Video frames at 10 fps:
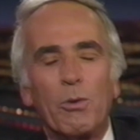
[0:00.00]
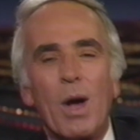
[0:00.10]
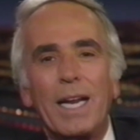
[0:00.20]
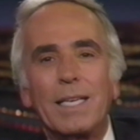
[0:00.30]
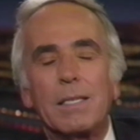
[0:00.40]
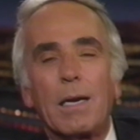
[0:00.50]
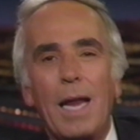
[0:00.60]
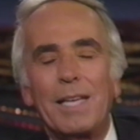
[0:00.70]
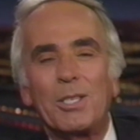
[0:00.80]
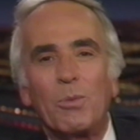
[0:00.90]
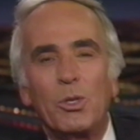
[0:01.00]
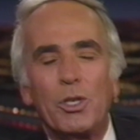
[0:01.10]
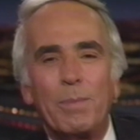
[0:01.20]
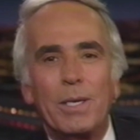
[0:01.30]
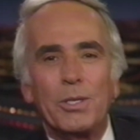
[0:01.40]
Veronica's Closet, which
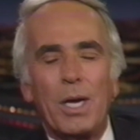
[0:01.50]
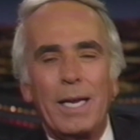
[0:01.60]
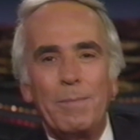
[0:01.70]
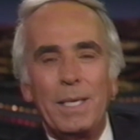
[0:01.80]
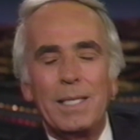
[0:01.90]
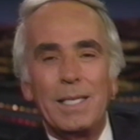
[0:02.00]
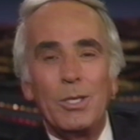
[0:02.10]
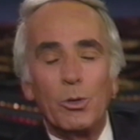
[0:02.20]
appears on N B C.